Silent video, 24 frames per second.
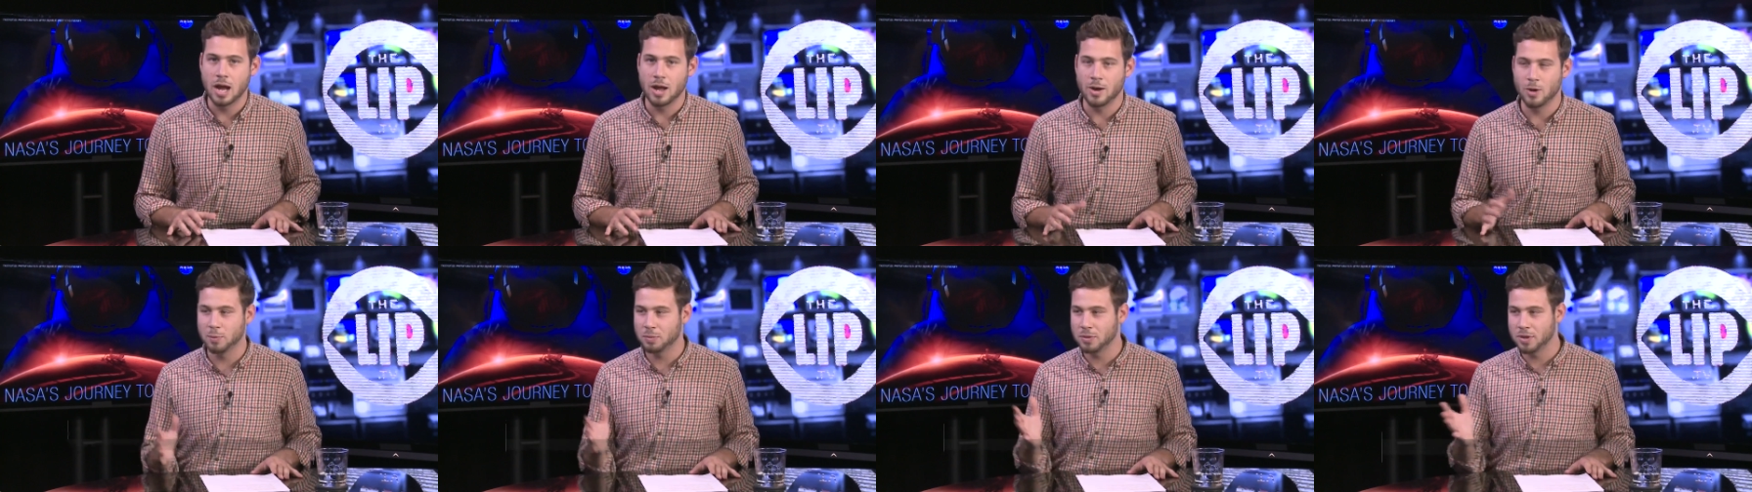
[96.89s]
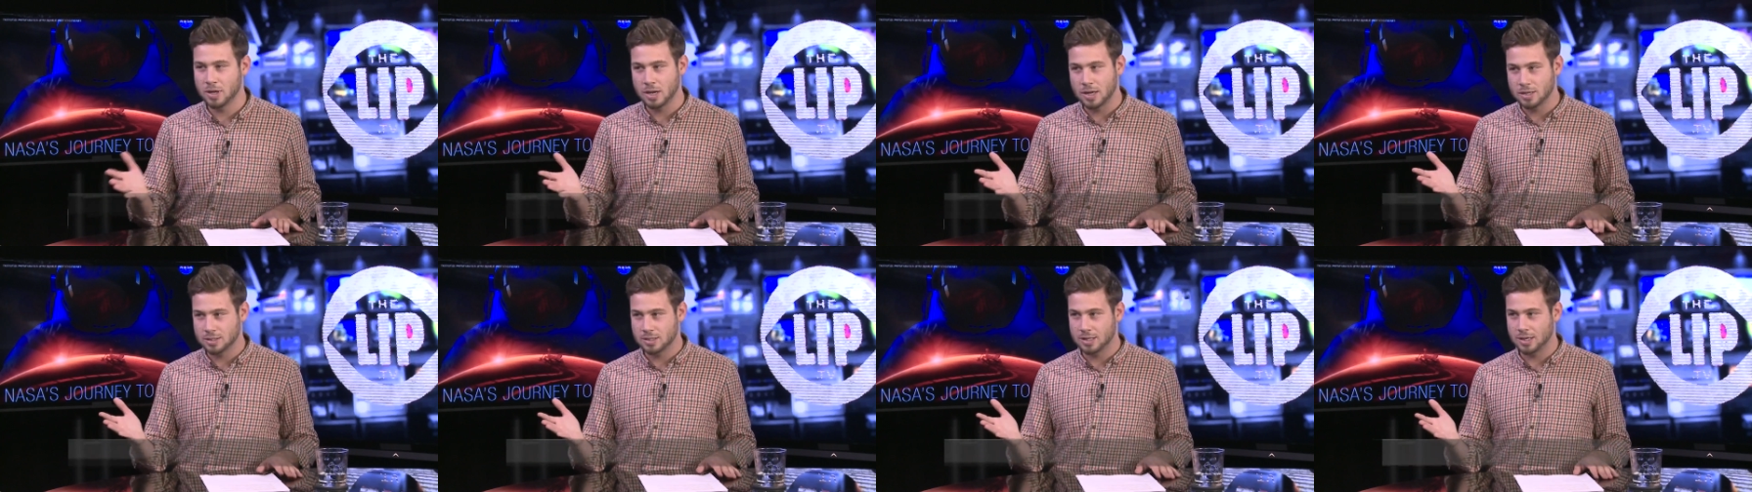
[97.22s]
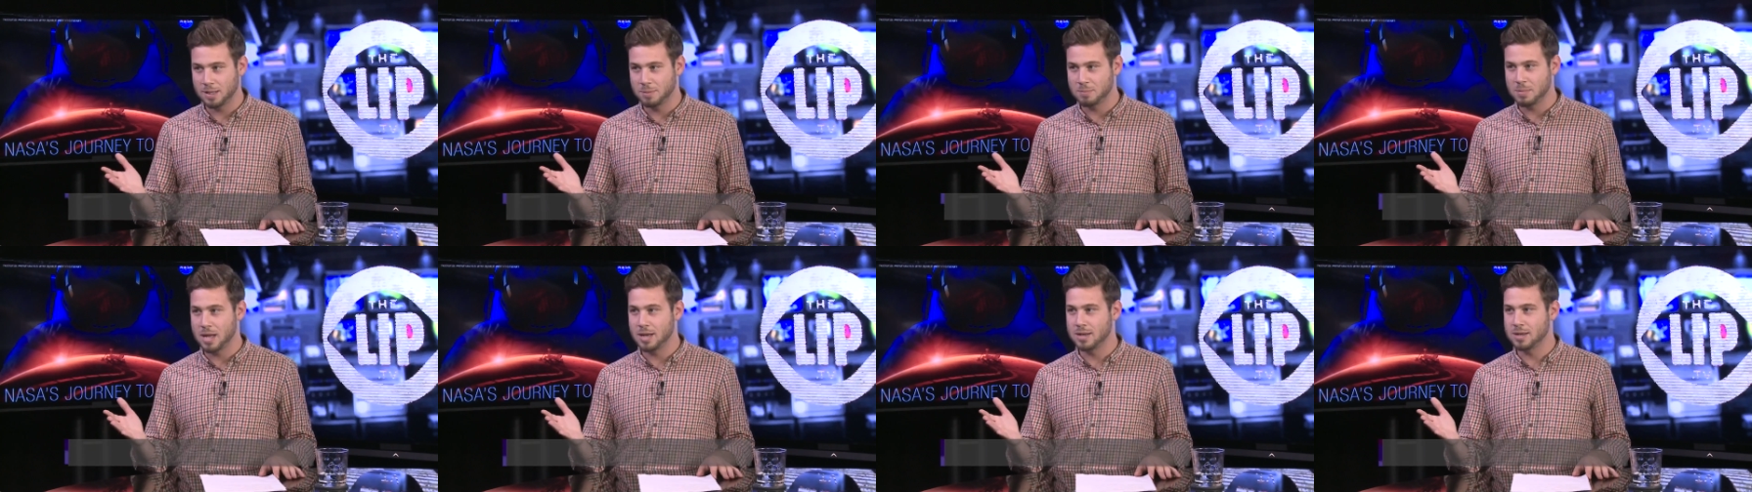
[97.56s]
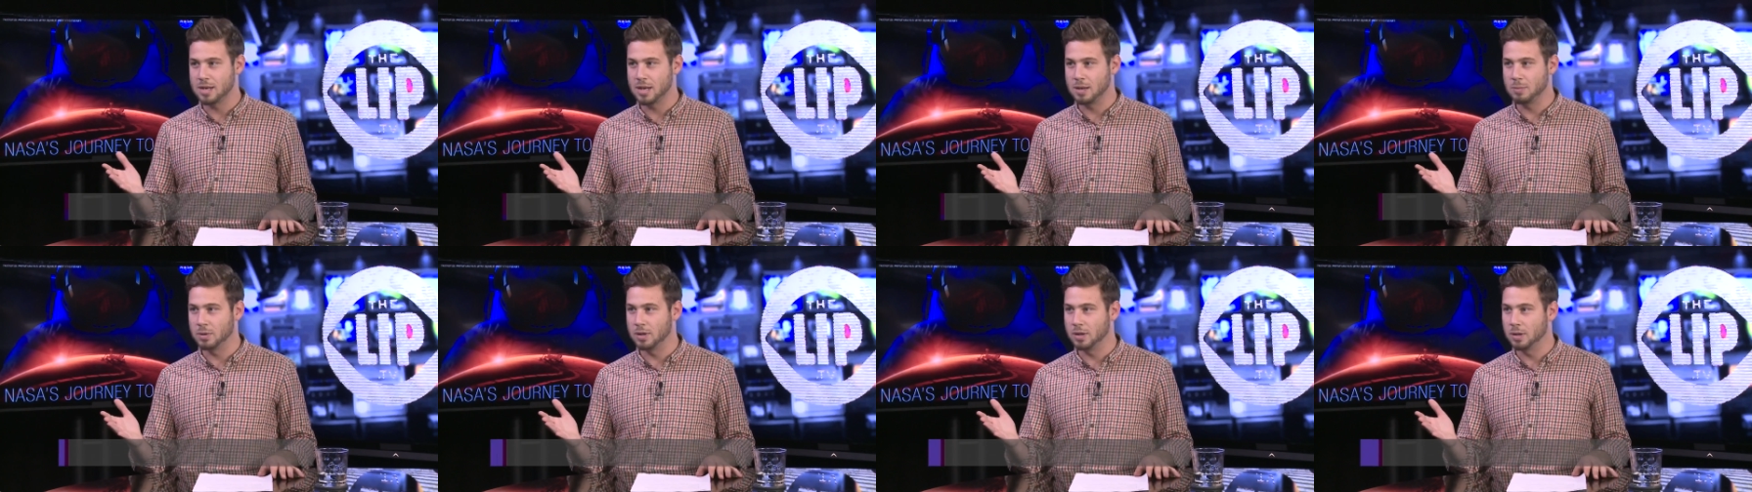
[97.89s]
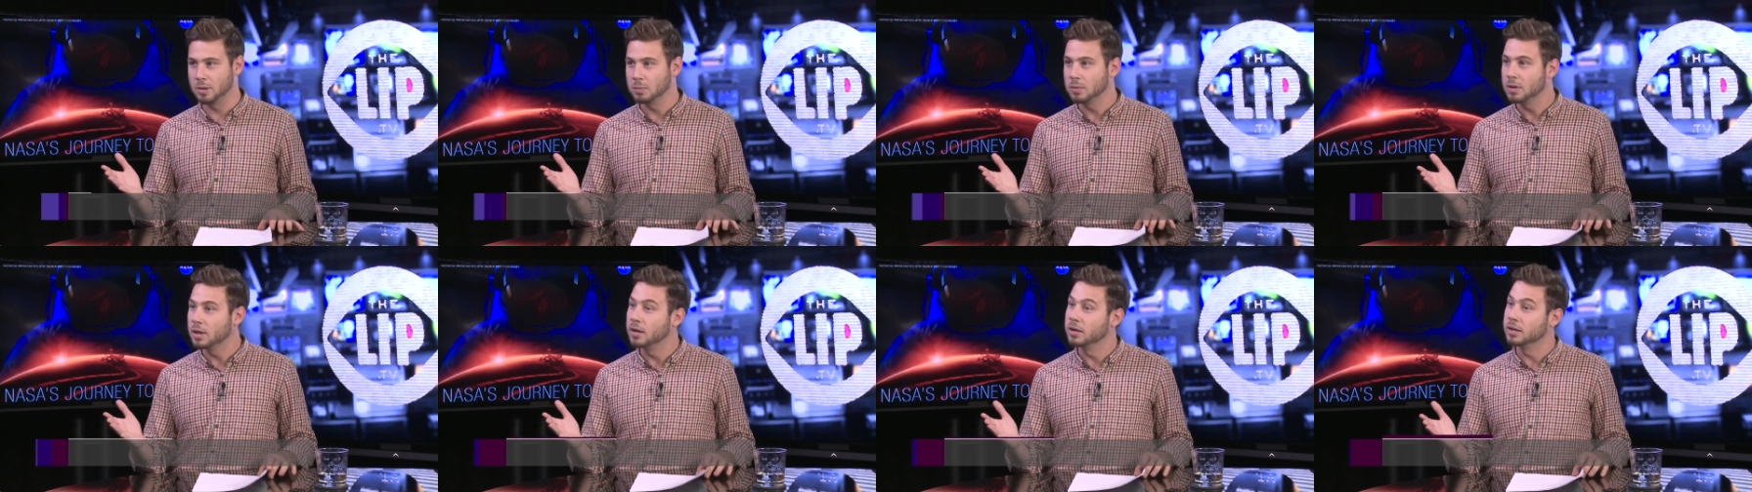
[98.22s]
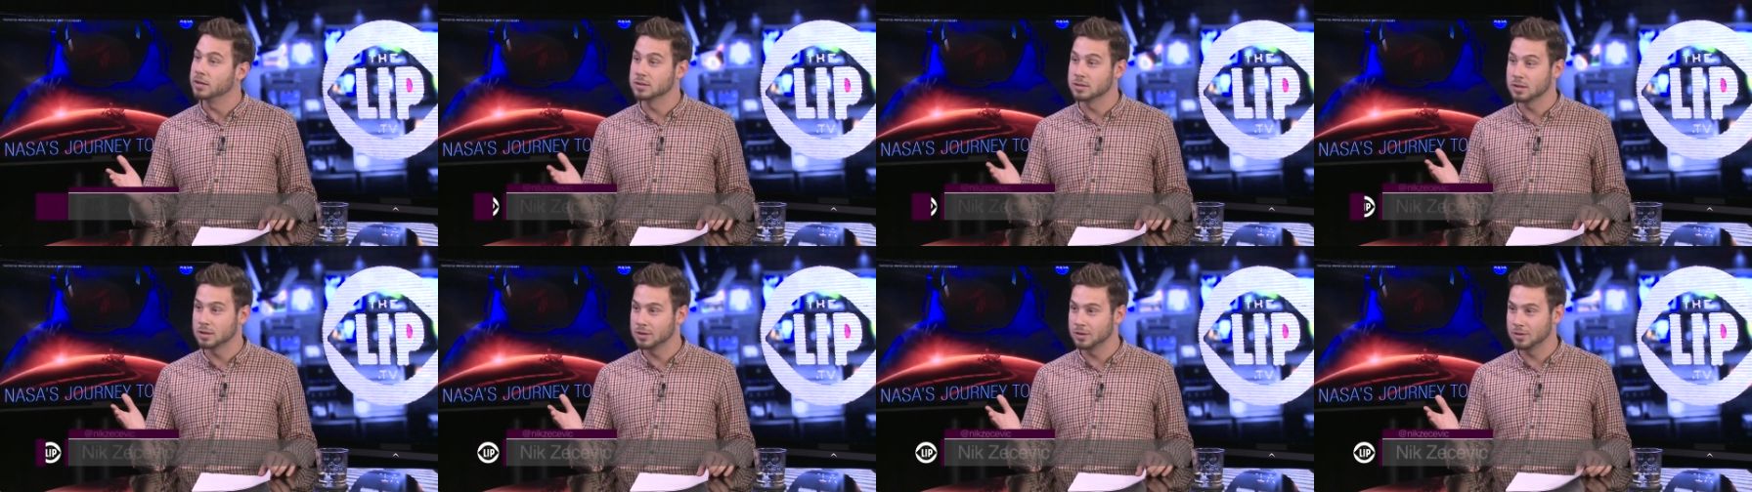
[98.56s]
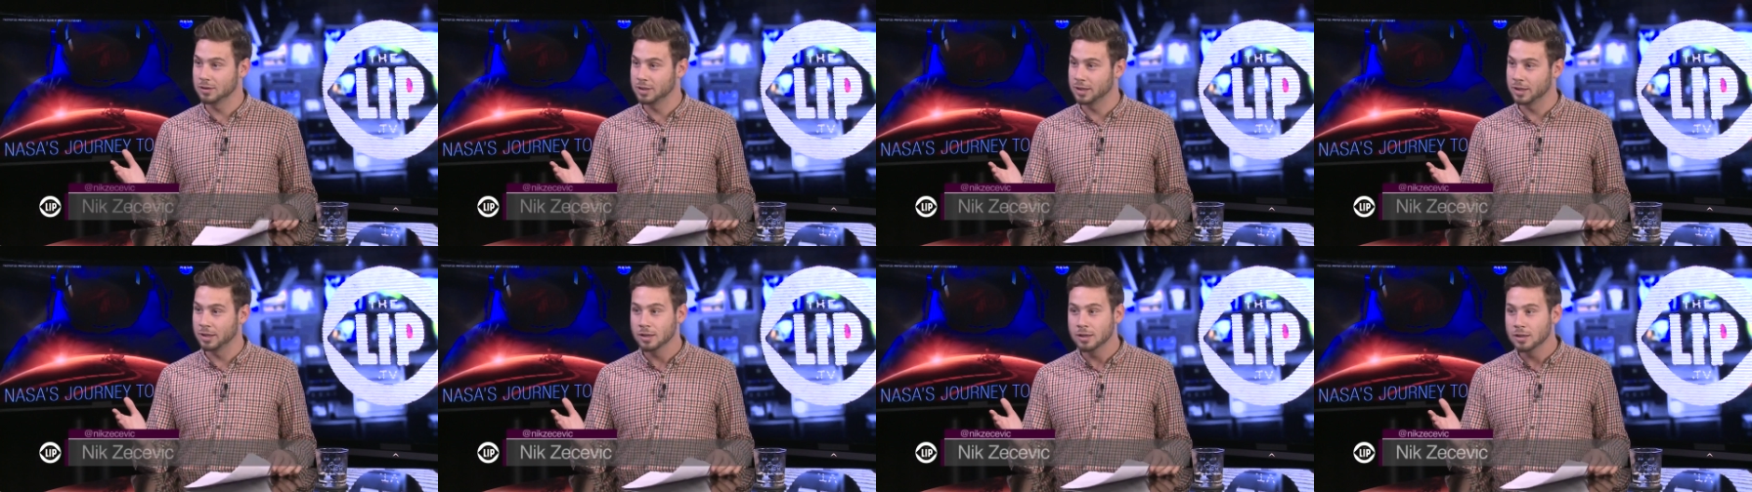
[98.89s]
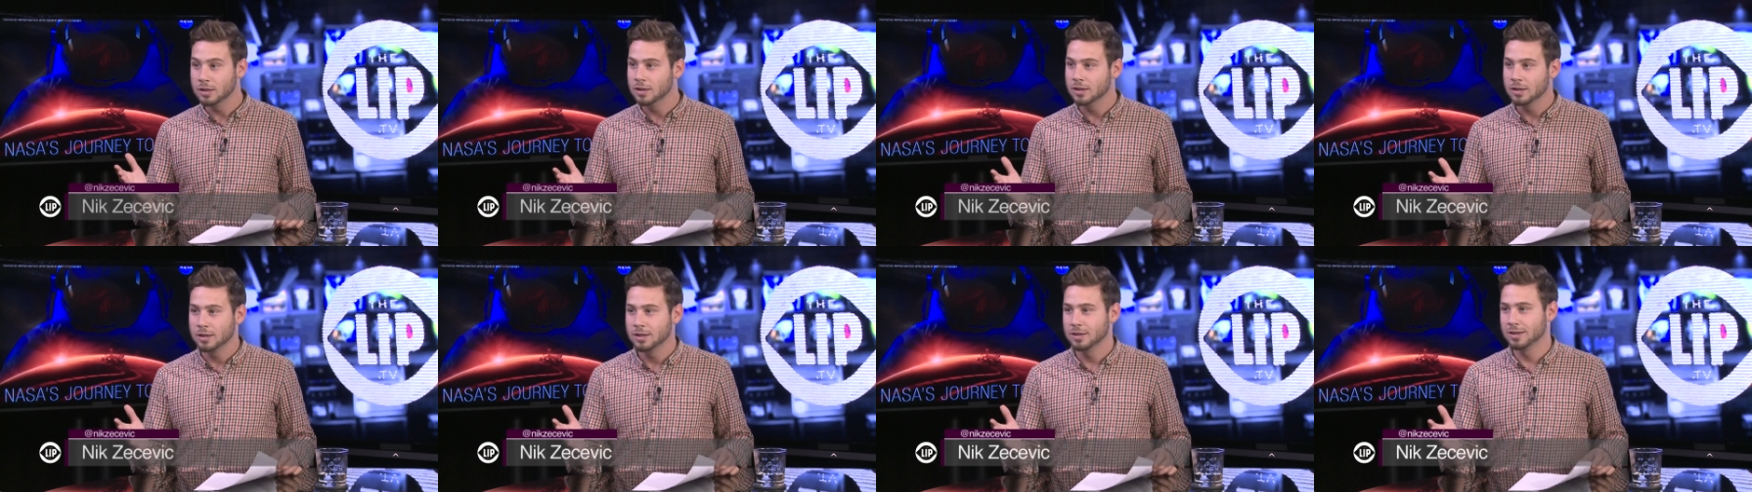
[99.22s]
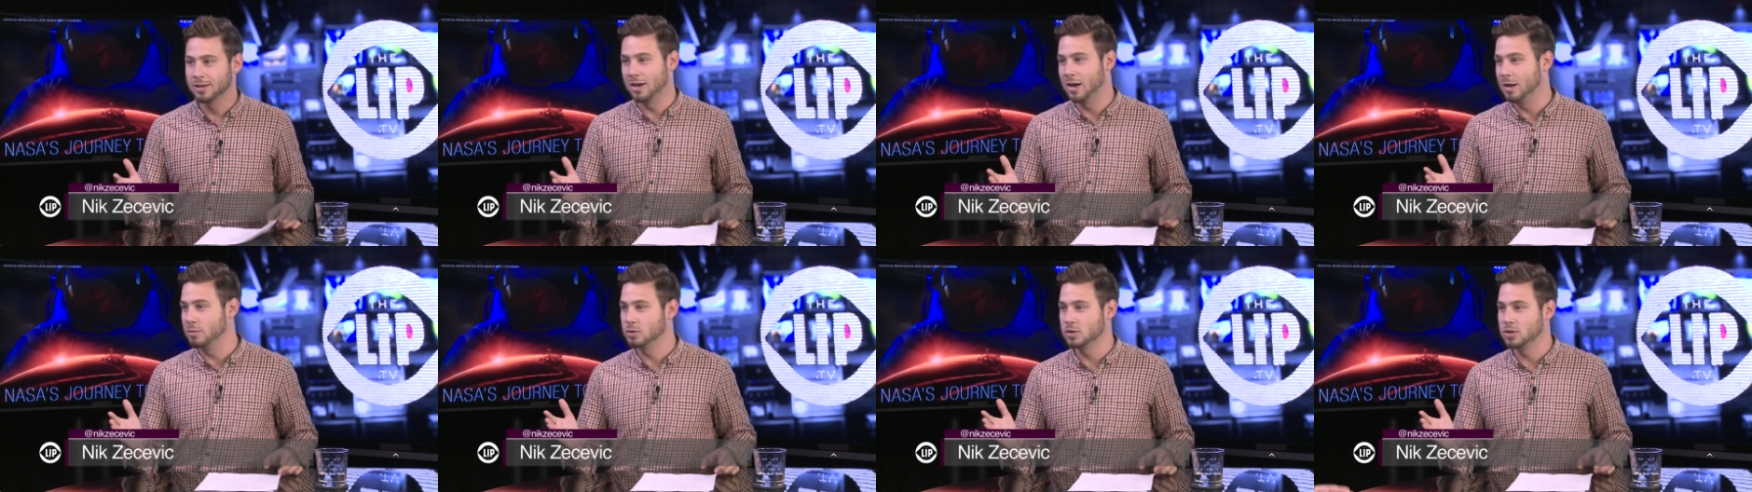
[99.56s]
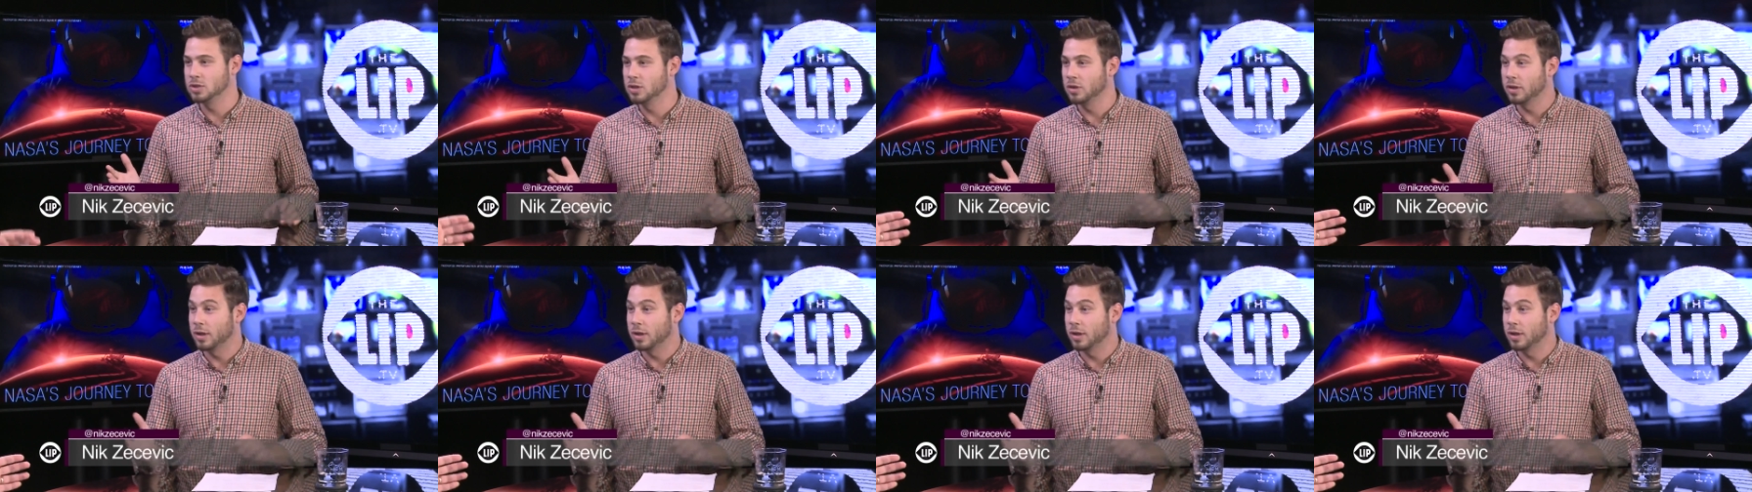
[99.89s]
I hope they're not sending Matt Damon up there. He's clearly... No, I'm just joking.